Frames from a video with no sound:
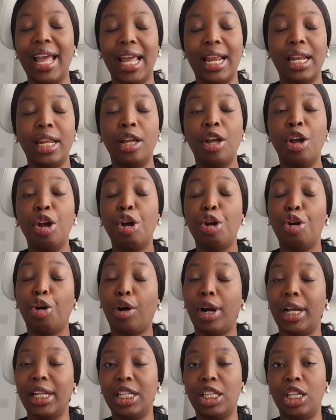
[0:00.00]
any
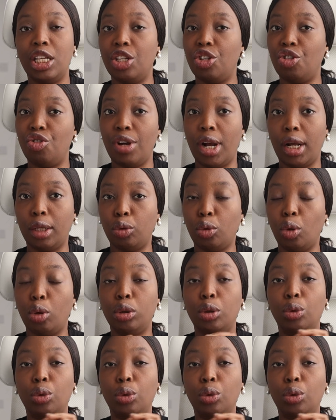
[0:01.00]
credit history at all.